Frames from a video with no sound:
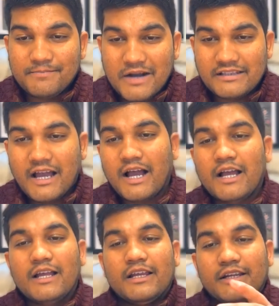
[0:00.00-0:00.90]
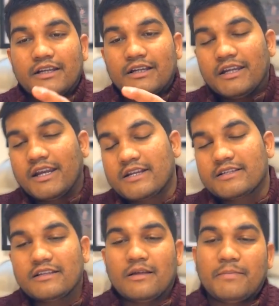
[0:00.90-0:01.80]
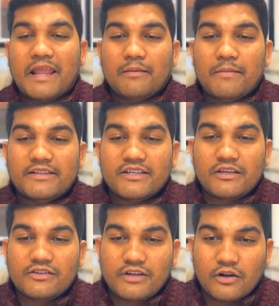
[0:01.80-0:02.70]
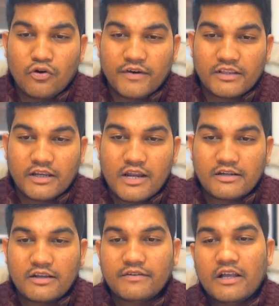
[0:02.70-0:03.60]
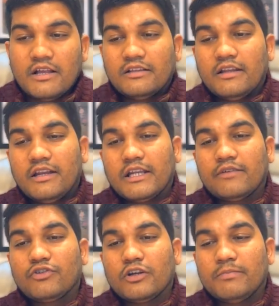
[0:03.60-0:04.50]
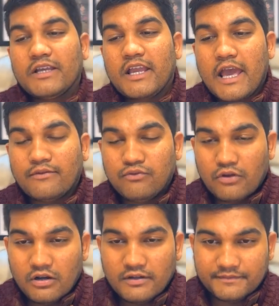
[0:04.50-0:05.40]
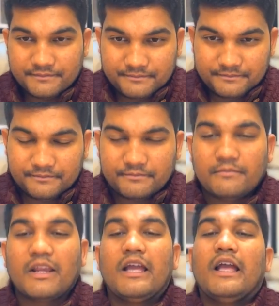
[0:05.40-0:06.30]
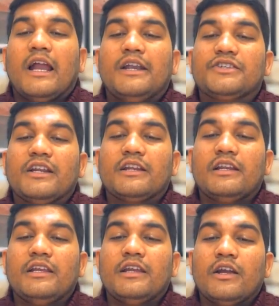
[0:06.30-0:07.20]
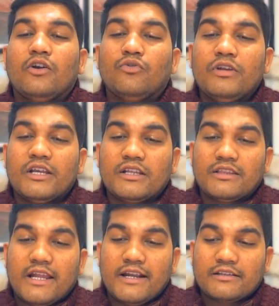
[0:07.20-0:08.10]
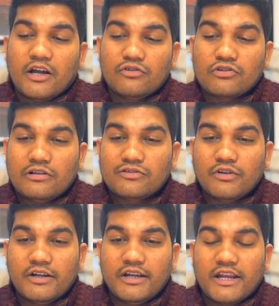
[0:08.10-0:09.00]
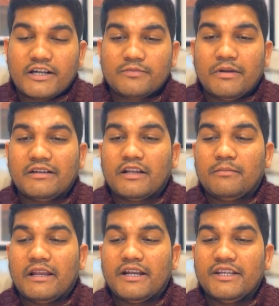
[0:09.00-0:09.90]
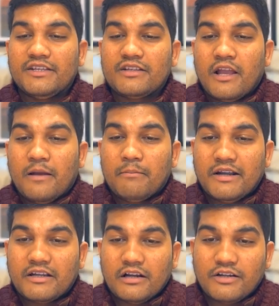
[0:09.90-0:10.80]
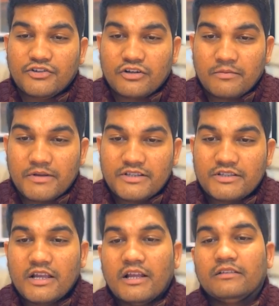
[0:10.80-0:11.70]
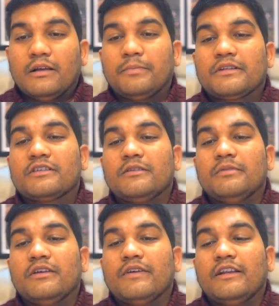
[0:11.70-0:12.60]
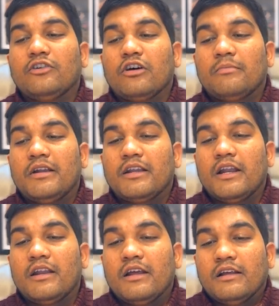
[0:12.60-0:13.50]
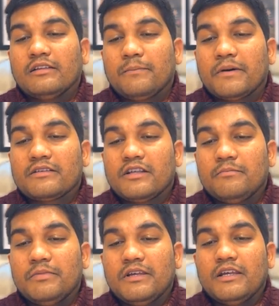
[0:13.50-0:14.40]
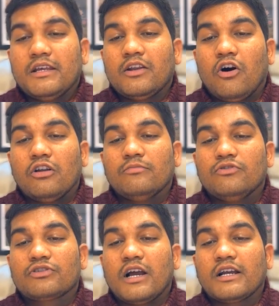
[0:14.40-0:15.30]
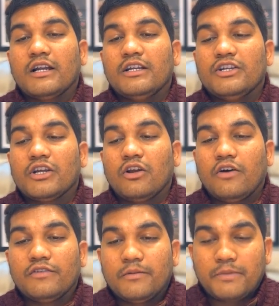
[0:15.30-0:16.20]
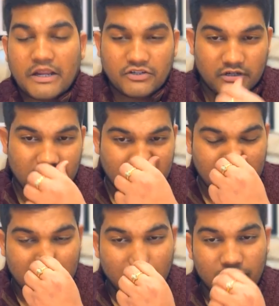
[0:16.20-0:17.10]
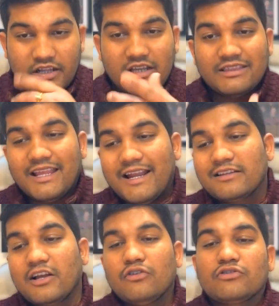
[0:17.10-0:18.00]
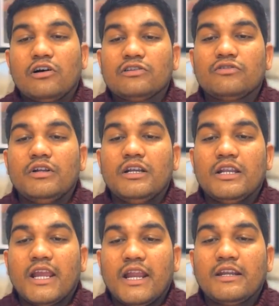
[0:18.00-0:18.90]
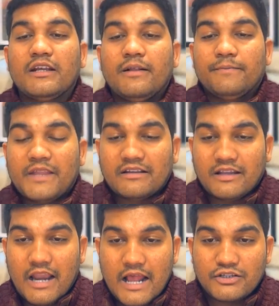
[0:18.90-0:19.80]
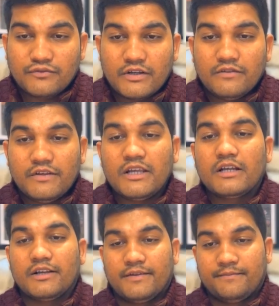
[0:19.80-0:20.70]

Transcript: Badha. It indicates that the black magic is done over the native. The native should be careful. And generally, Gulik in the eighth house also indicates mental maladies, mental disturbance, the person being very tormented, the person being in almost a condition of depression. Gulik in the eighth house also indicate that the last one week